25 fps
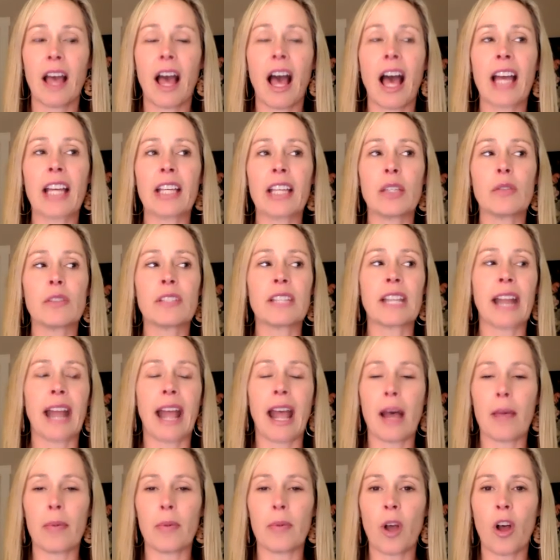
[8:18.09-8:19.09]
I use an
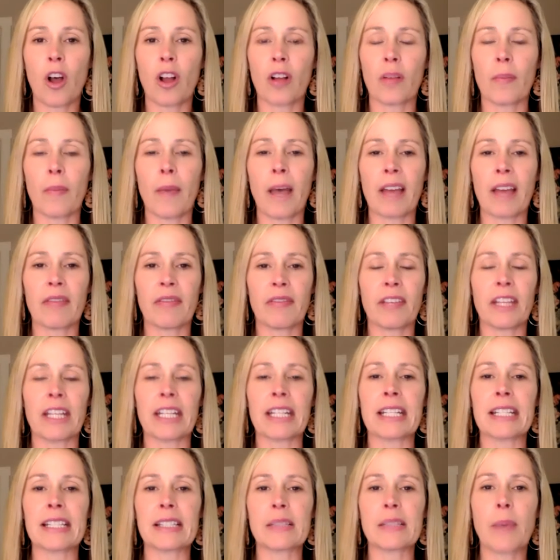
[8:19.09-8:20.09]
app called
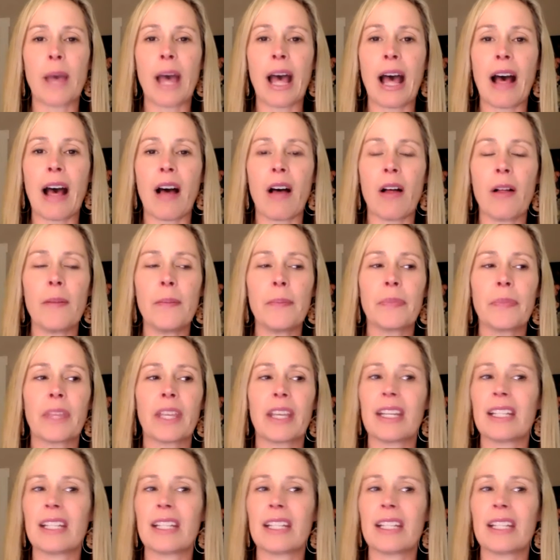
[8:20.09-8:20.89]
MyFitnessPal.